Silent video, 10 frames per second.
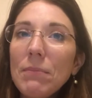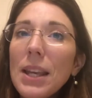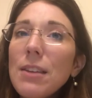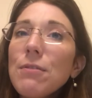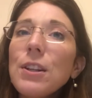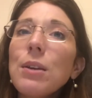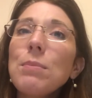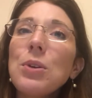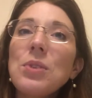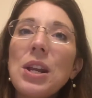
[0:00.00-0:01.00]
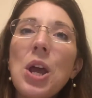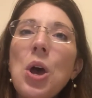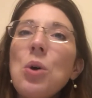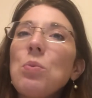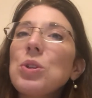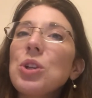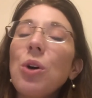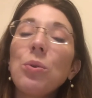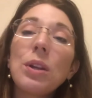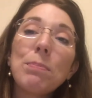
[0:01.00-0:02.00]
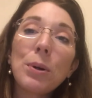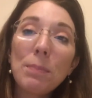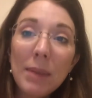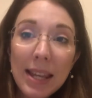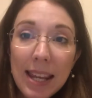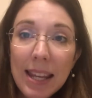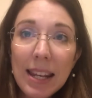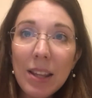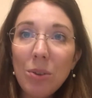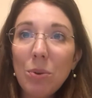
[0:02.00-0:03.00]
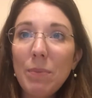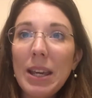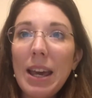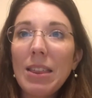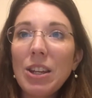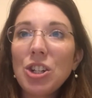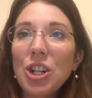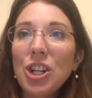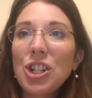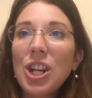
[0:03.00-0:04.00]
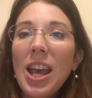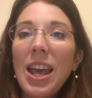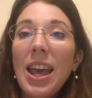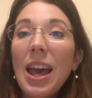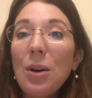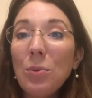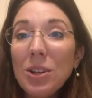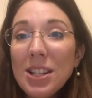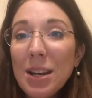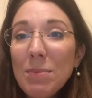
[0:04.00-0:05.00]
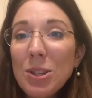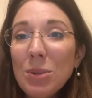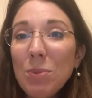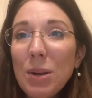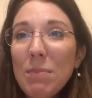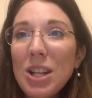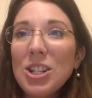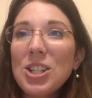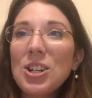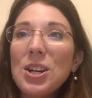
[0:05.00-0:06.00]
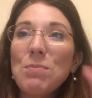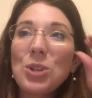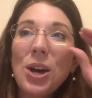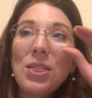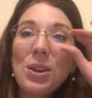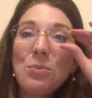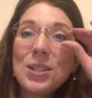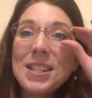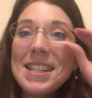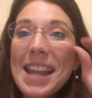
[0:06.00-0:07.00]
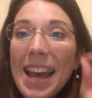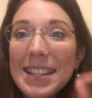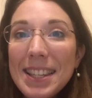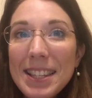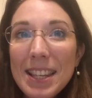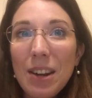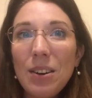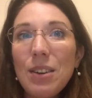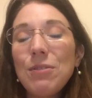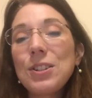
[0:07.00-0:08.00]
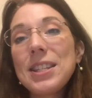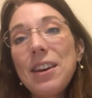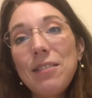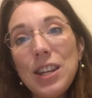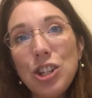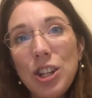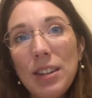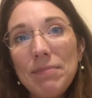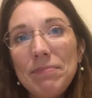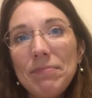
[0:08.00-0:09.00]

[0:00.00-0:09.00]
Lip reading: Infant communion was not only permitted in the Roman Catholic Church. At one time, the Supreme Magisterium taught that it was necessary for salvation.